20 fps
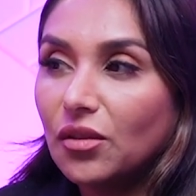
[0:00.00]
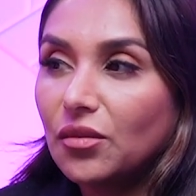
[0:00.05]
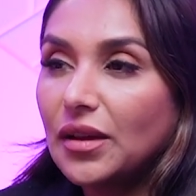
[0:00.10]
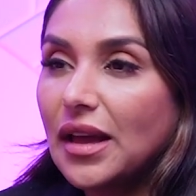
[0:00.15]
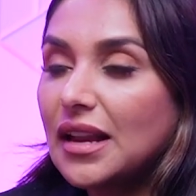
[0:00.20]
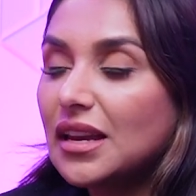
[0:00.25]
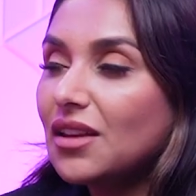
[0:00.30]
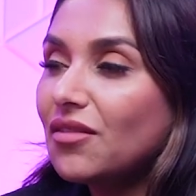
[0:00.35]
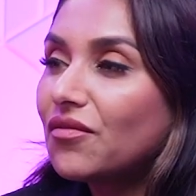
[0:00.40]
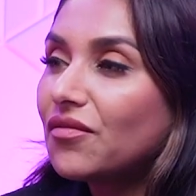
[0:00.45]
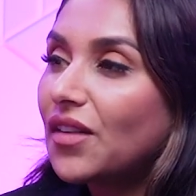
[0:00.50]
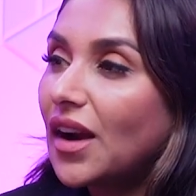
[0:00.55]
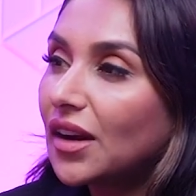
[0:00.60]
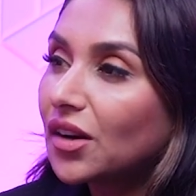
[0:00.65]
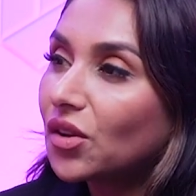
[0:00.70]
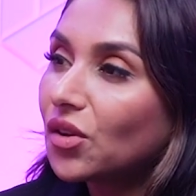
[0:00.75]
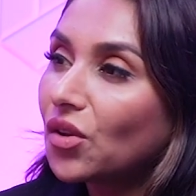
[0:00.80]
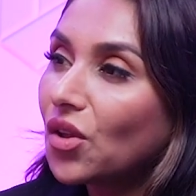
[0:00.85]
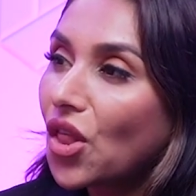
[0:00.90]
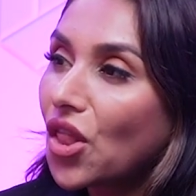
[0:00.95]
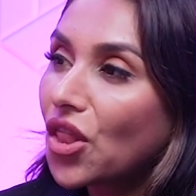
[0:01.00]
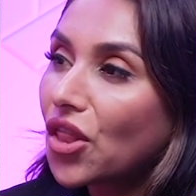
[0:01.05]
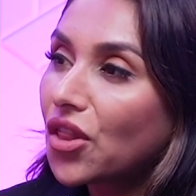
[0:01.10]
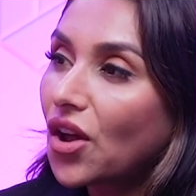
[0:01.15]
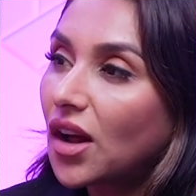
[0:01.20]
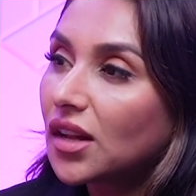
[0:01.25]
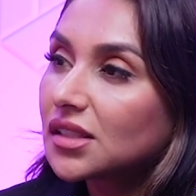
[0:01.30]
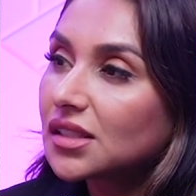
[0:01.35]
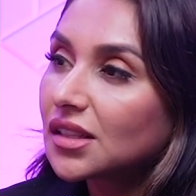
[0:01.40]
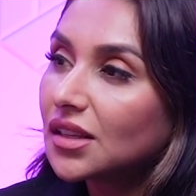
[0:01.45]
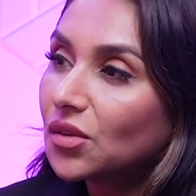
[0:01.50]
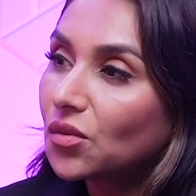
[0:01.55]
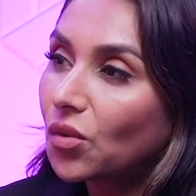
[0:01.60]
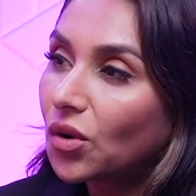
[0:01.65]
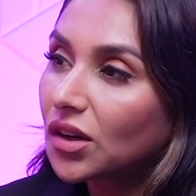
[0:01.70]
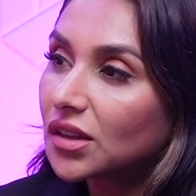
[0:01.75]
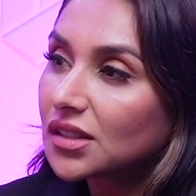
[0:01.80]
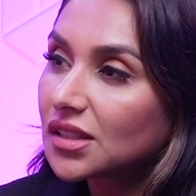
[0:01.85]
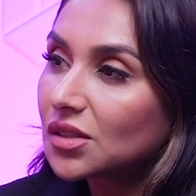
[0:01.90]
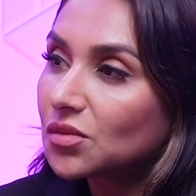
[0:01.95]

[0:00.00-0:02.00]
any final thoughts and words,